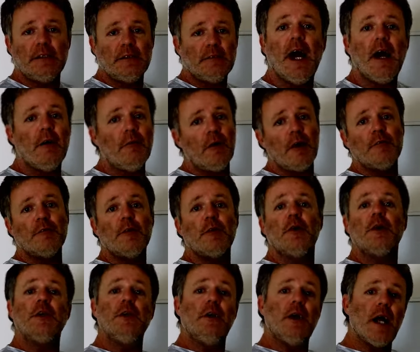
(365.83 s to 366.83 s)

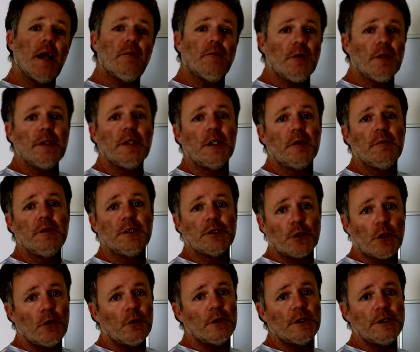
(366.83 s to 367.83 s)
However, you're not really gonna be
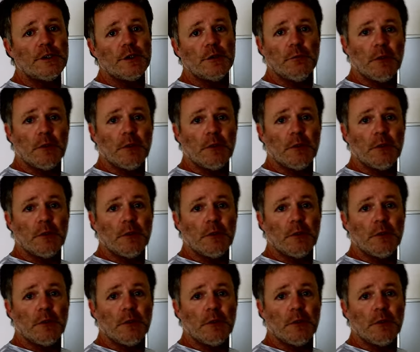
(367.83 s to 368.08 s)
trolling too